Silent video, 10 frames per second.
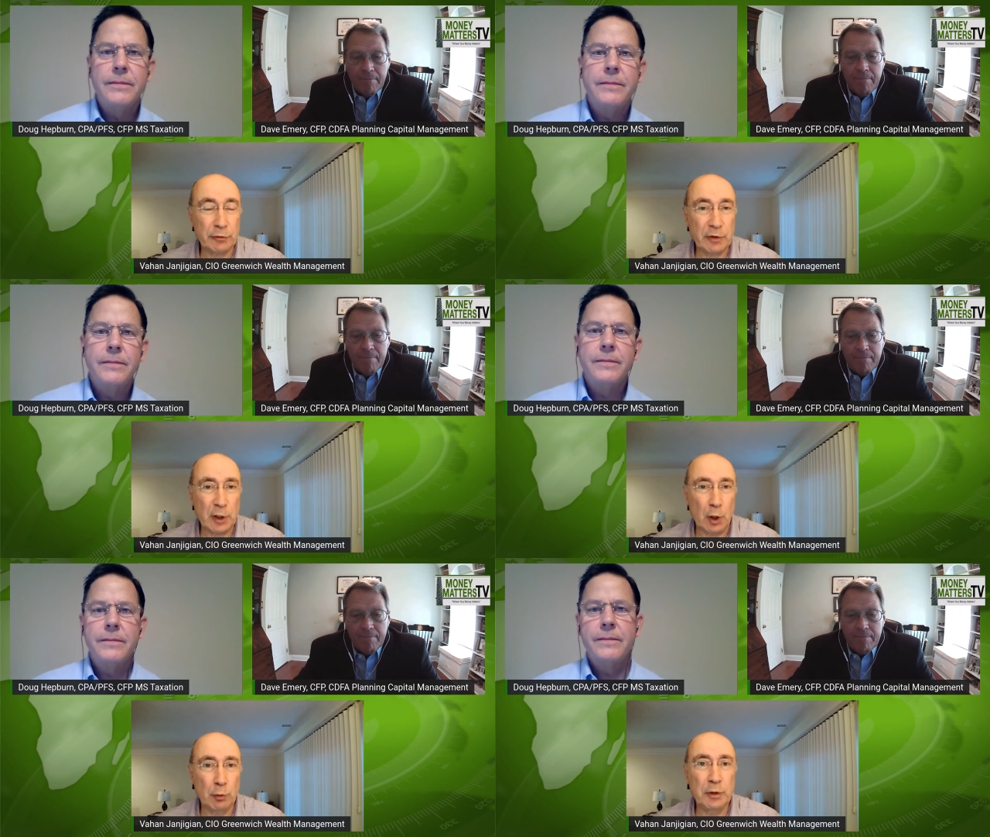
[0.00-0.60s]
Speaker 1: is the
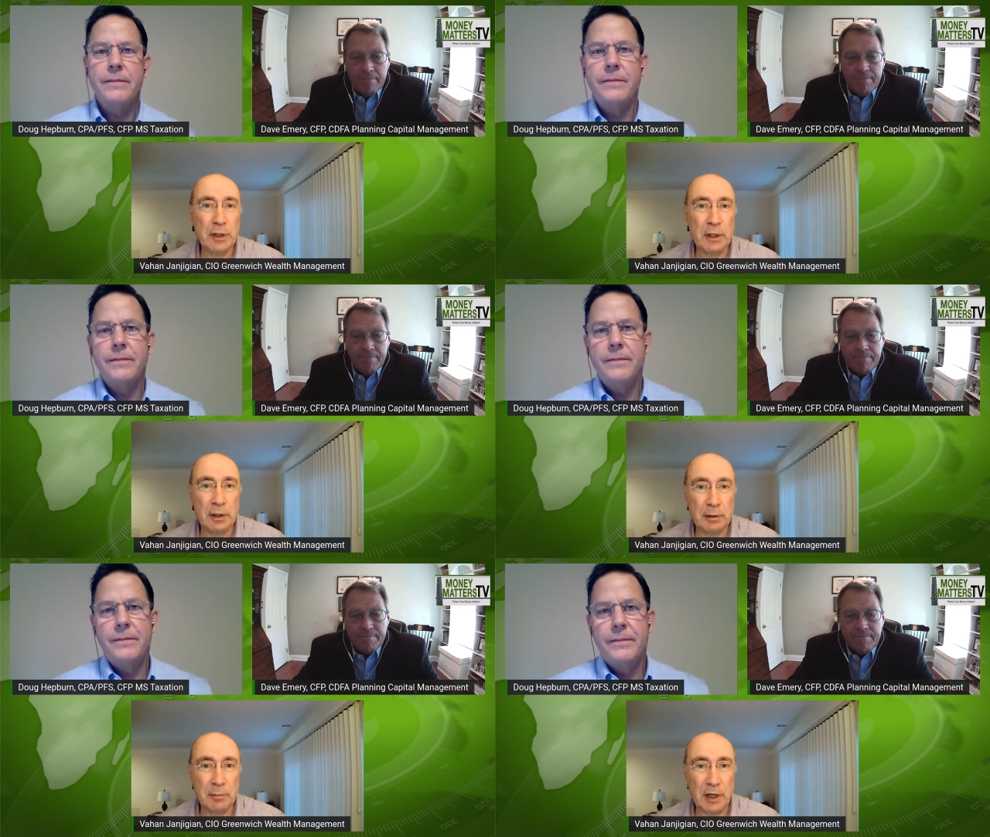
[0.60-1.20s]
hmm. only
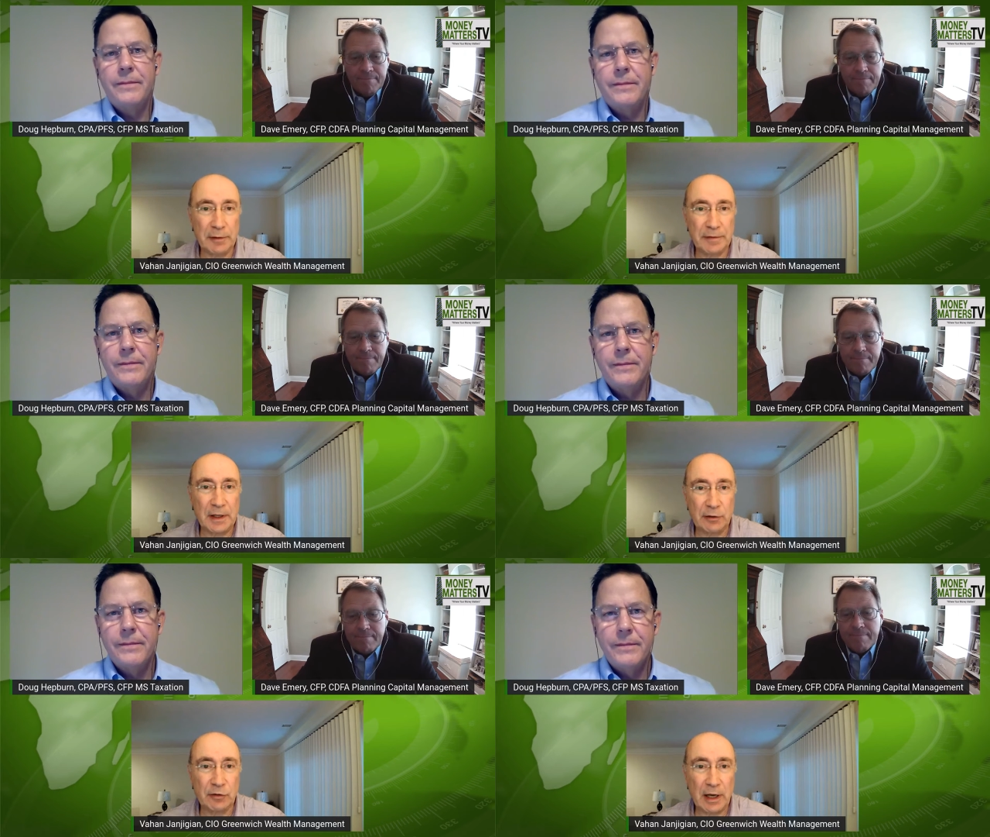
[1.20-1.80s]
month
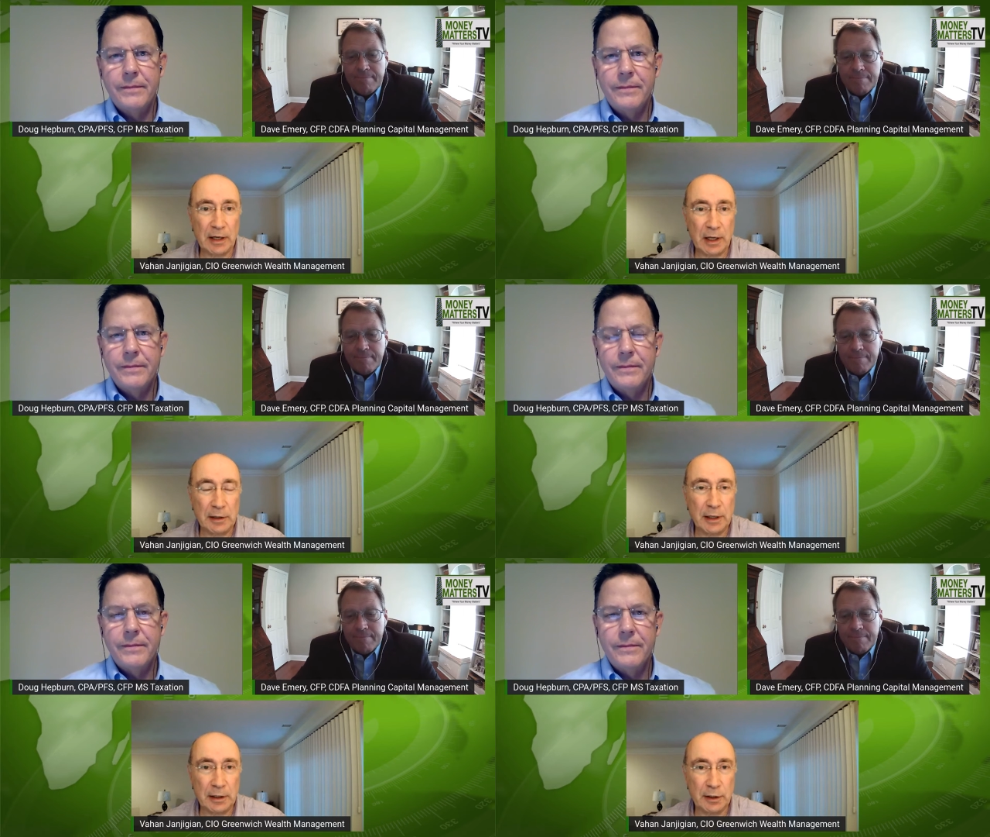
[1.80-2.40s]
that has had a
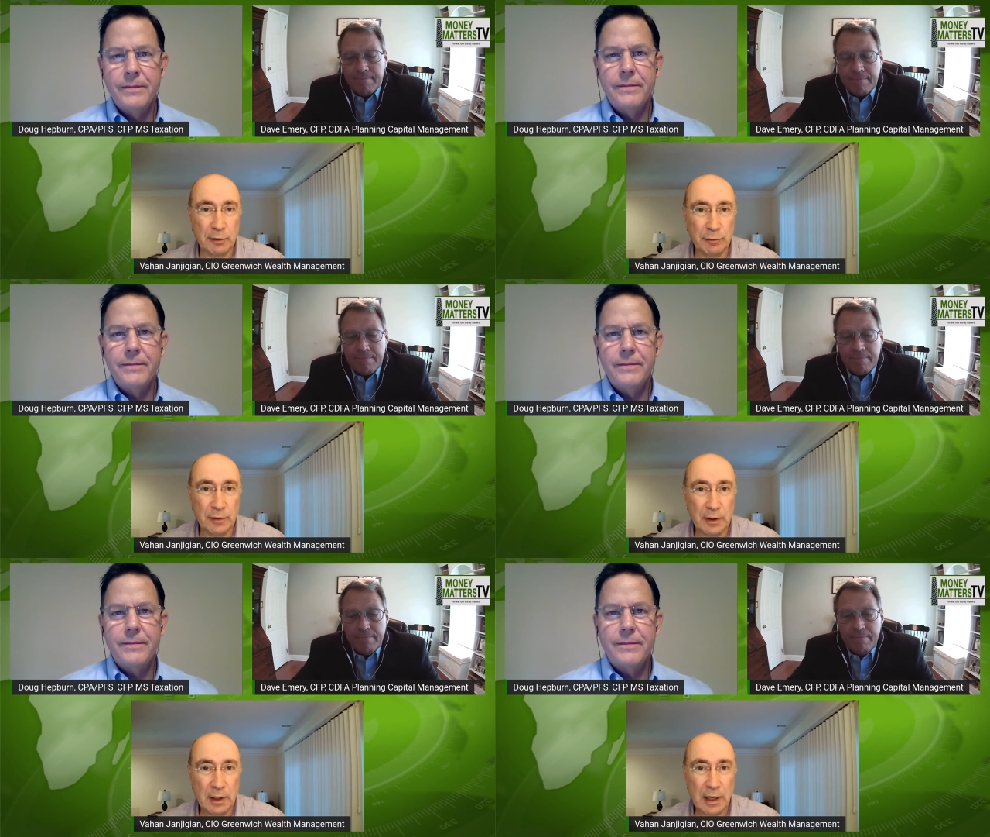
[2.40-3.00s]
negative
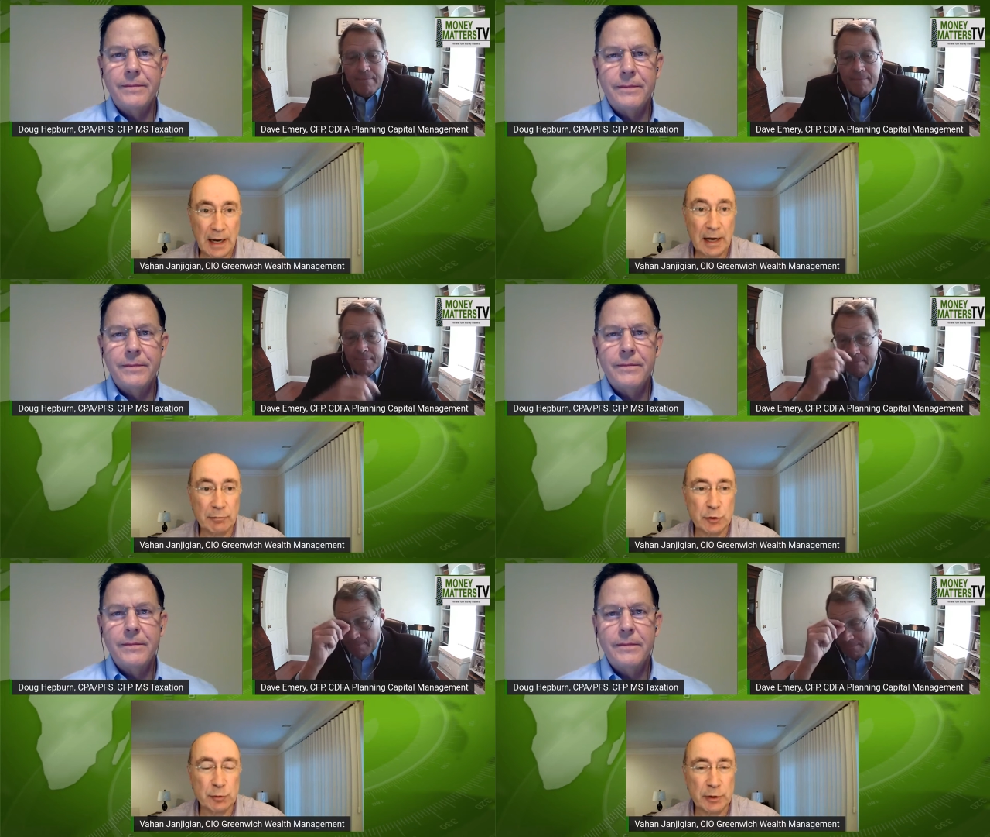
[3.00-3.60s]

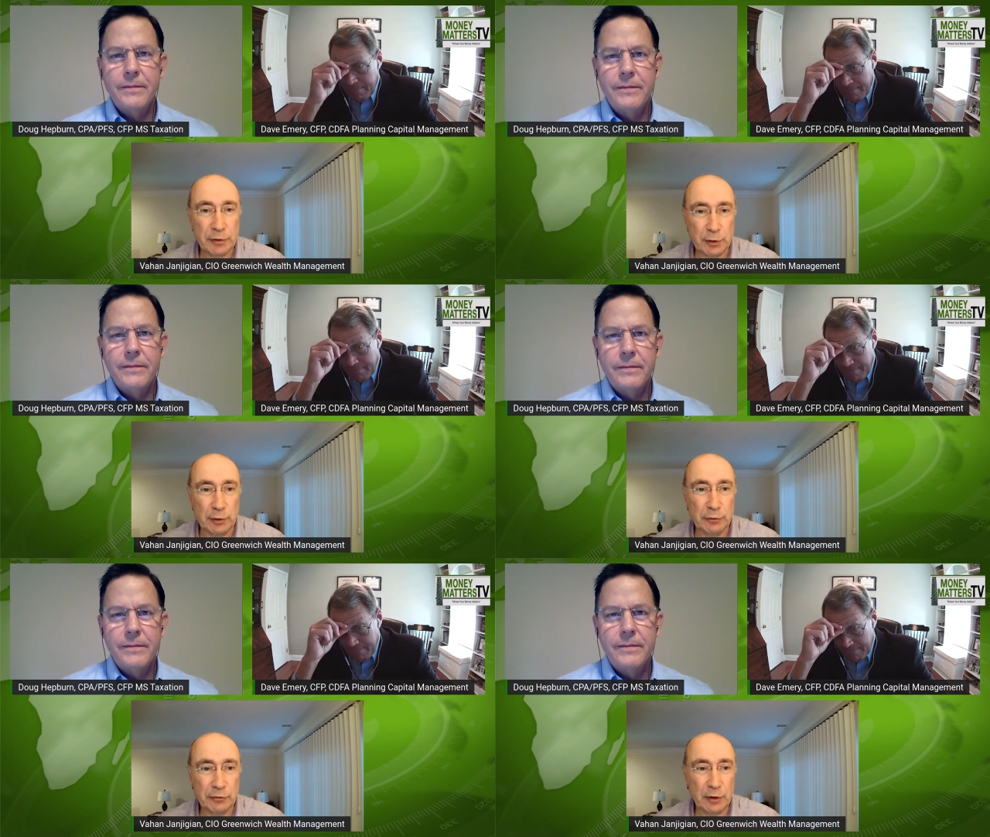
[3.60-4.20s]
average
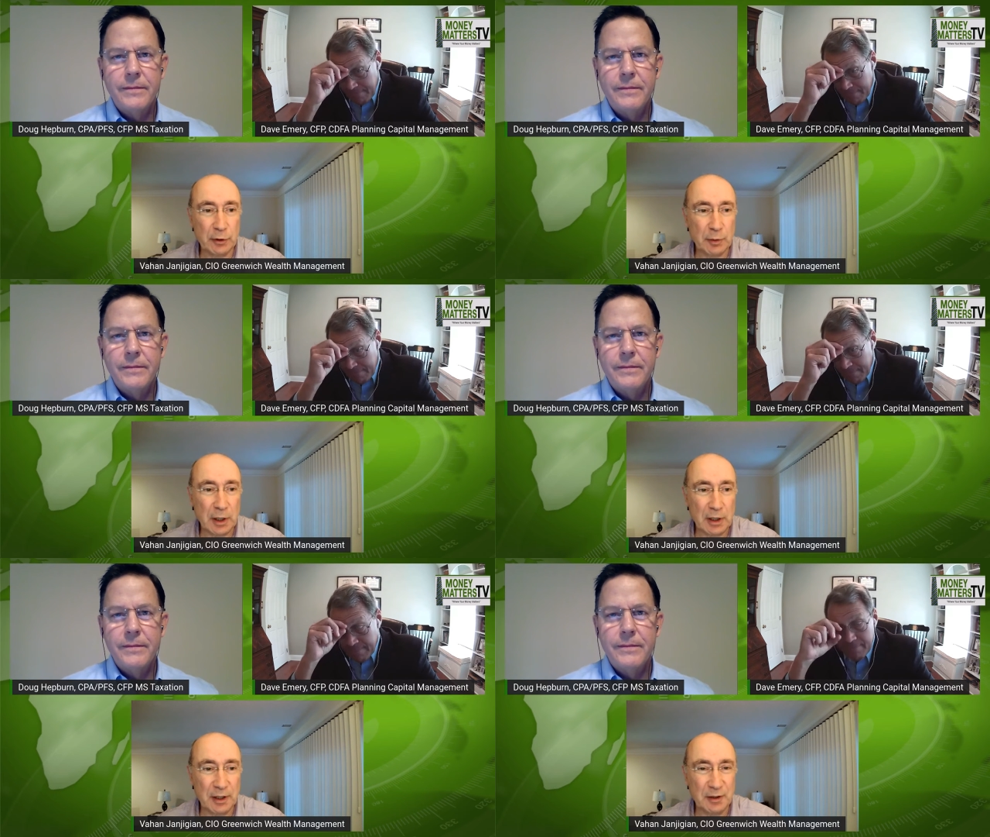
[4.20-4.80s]
return. So,
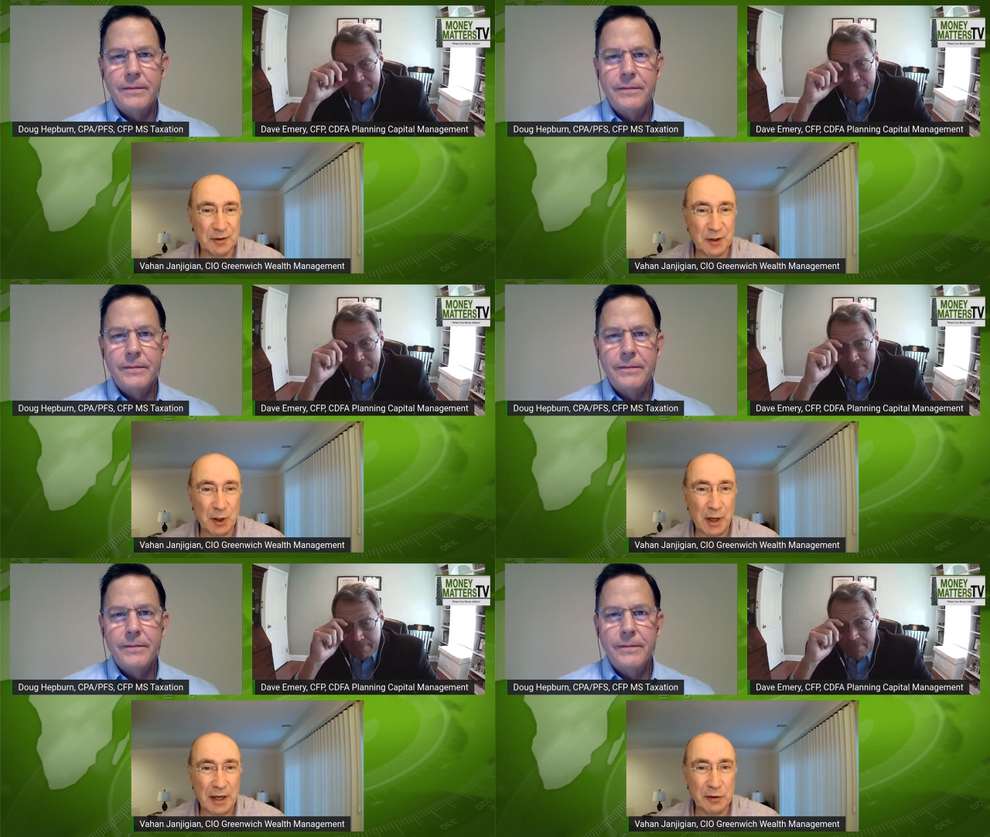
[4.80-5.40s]
uh, you
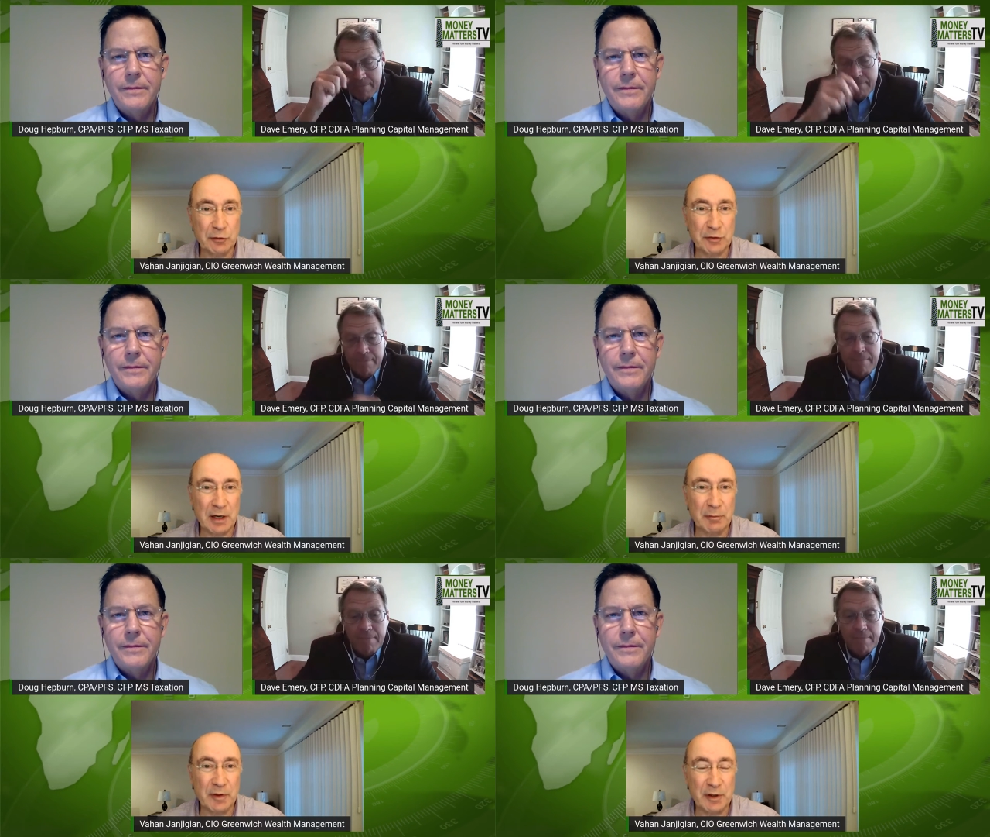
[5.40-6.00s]
know, at this
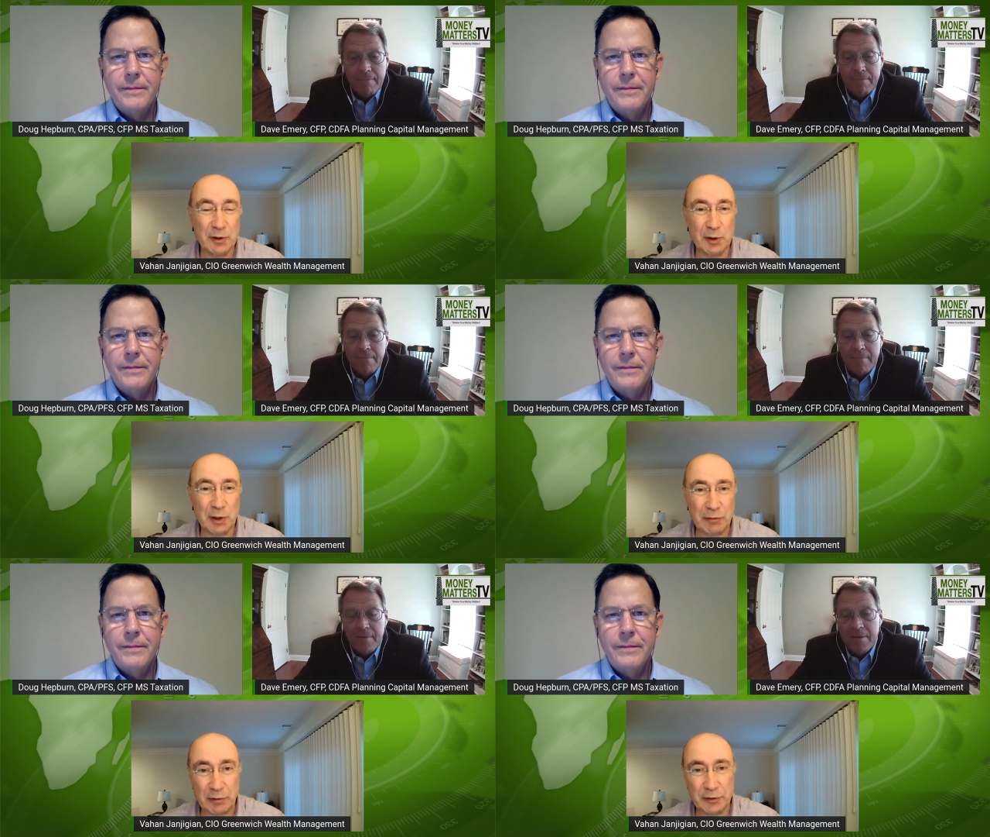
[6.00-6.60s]
time of the
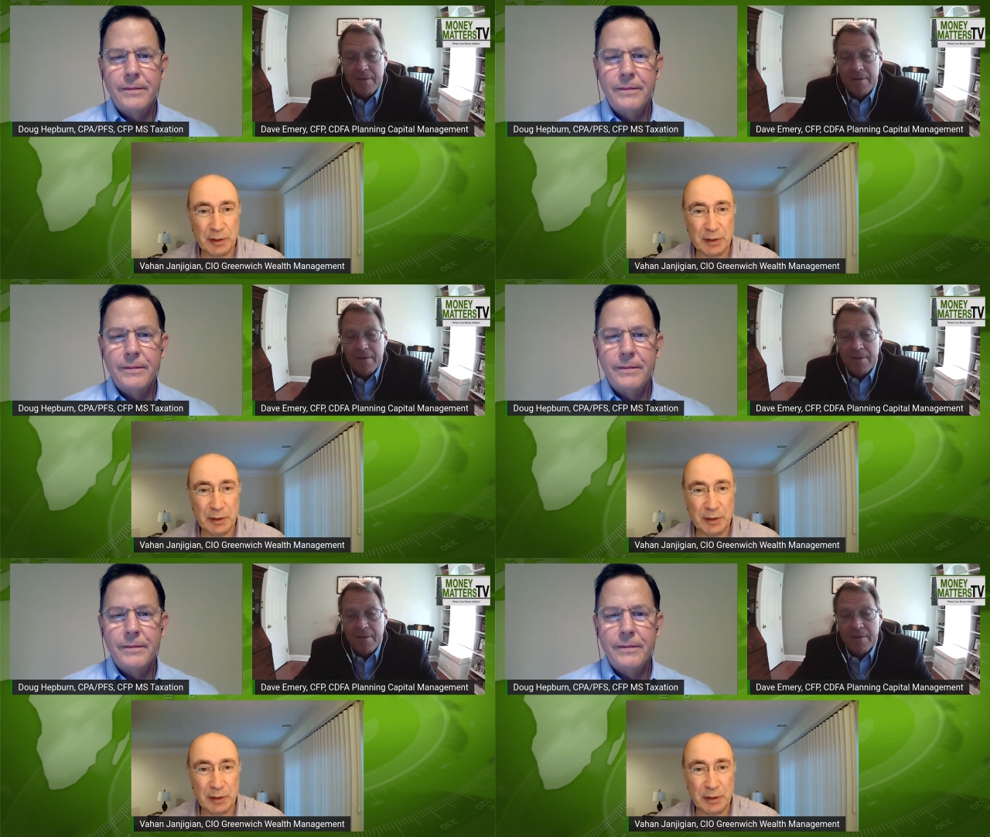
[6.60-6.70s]
year, every